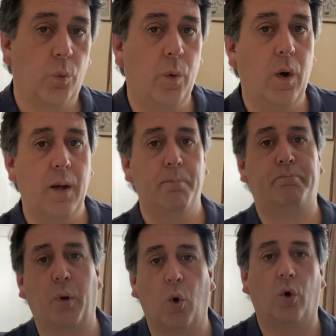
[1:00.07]
We
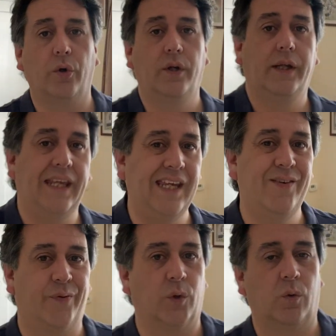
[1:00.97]
weren't born
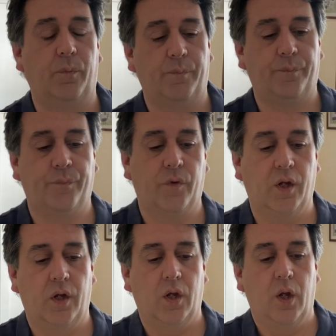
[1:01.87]
evil.
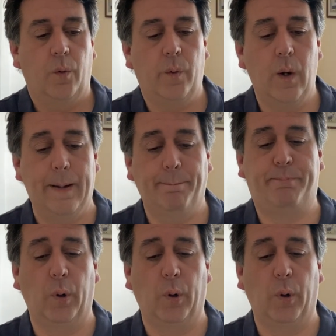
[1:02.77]
We weren't